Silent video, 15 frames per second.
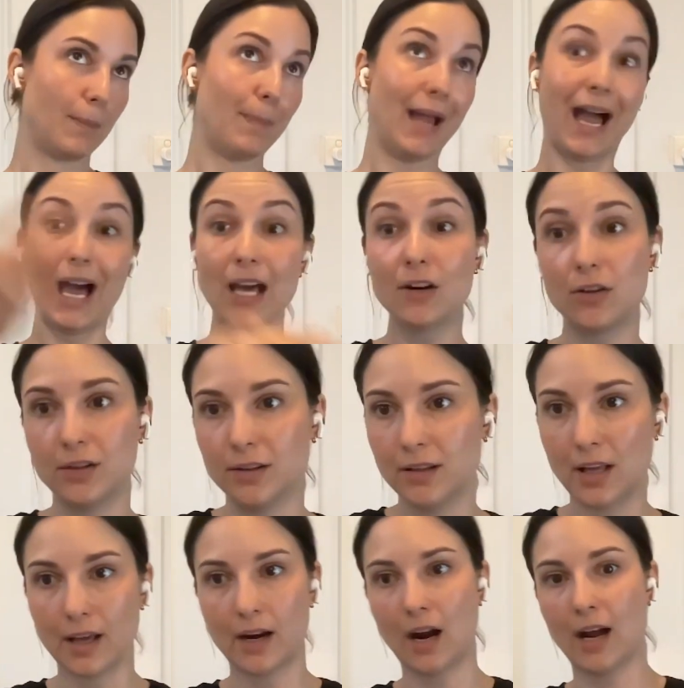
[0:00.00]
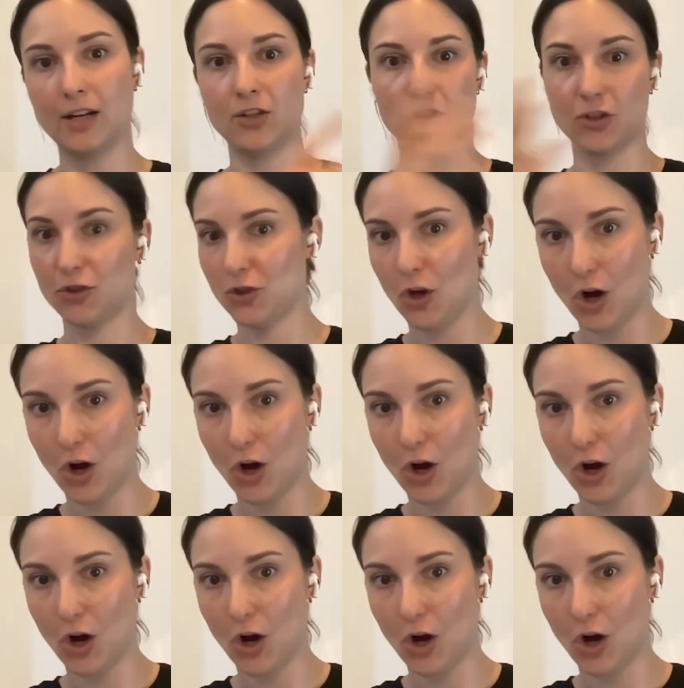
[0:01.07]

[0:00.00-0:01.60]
pattern that I just